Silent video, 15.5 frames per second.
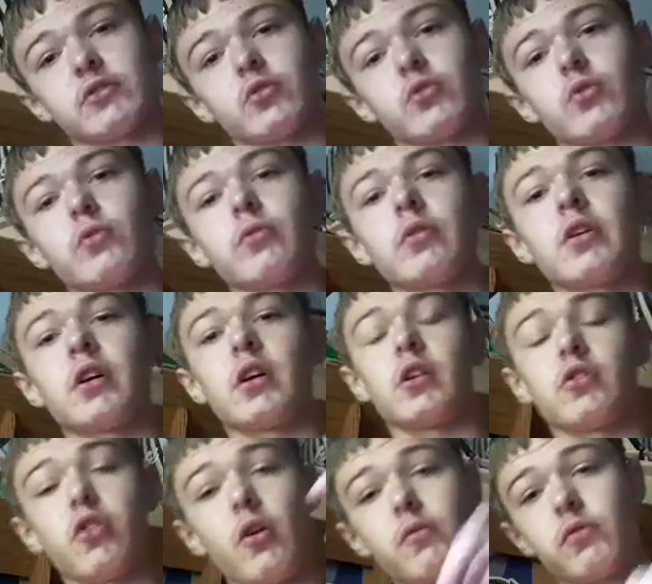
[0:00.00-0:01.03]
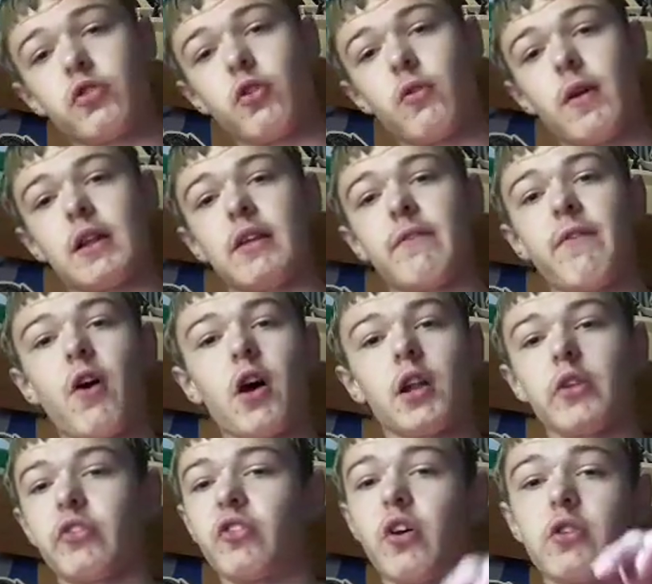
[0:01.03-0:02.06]
at all. Don't do any
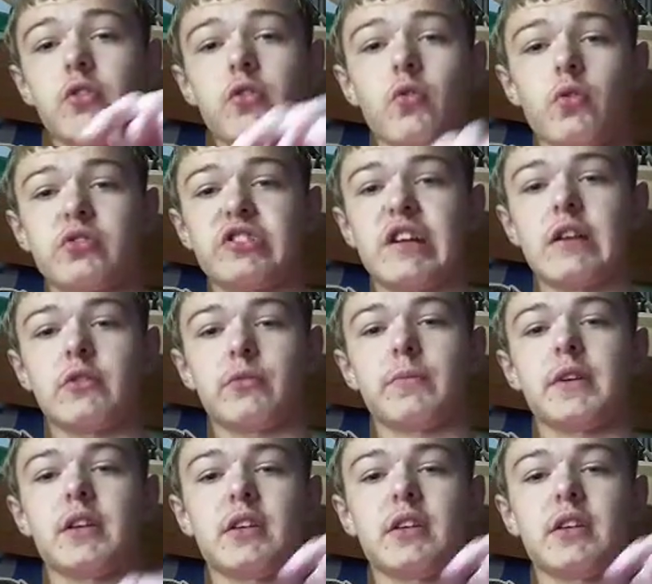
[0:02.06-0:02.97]
violence on your channel,